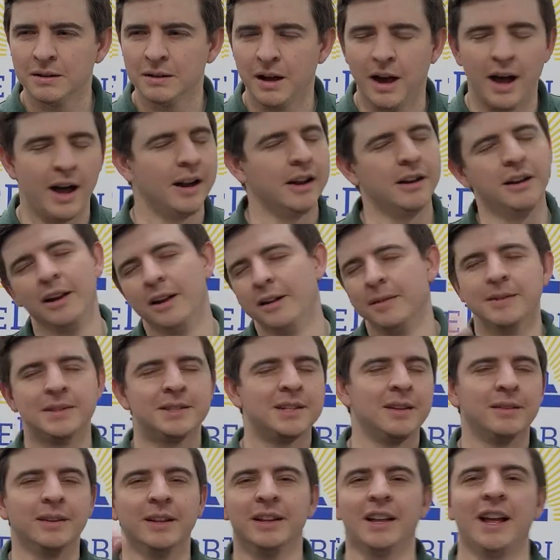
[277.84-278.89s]
I don't know, it was
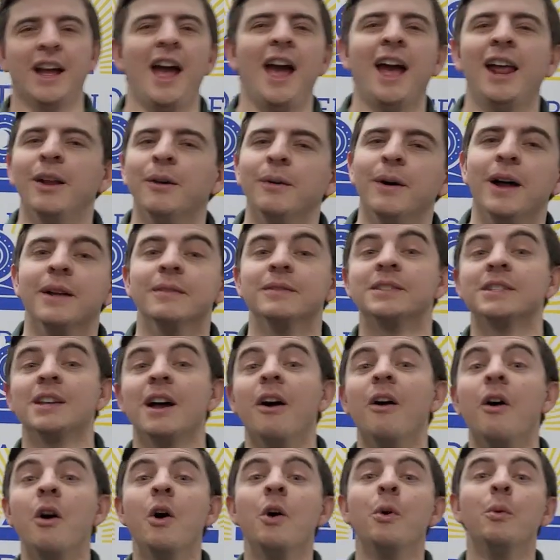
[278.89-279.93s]
something like that. Anyway,
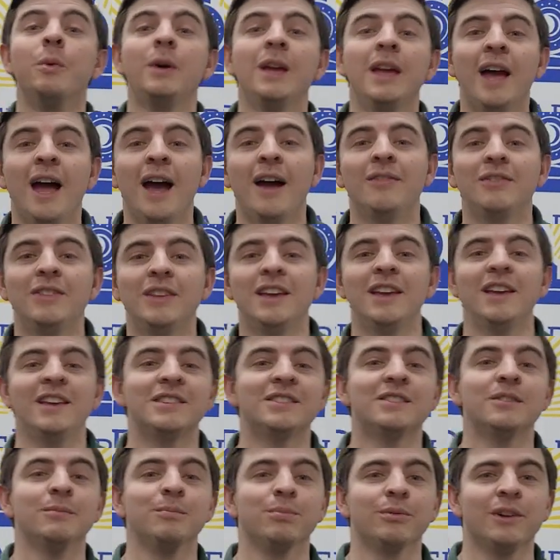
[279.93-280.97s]
so we have these
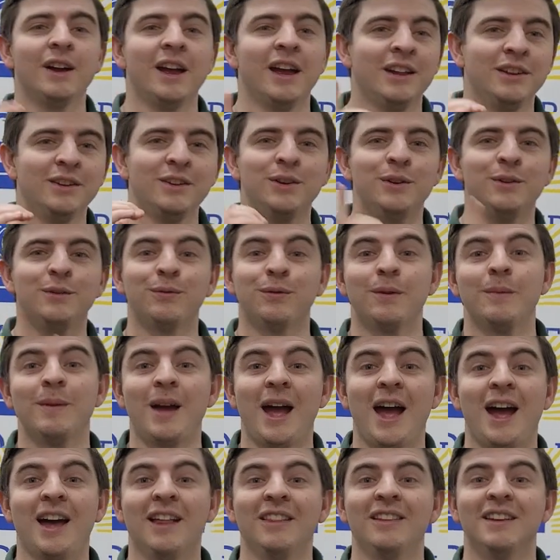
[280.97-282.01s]
brand new from
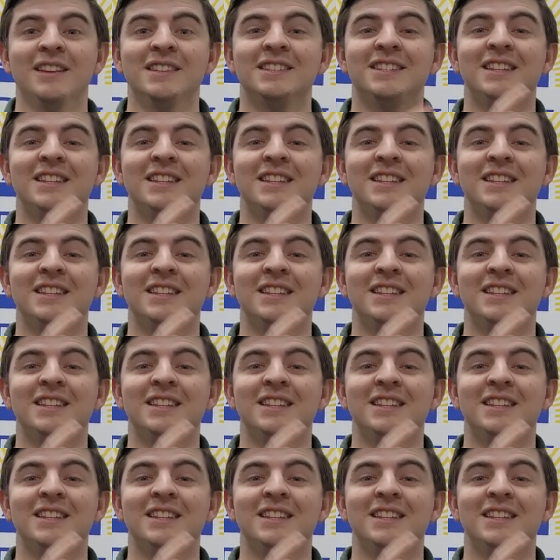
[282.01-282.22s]
Atlas,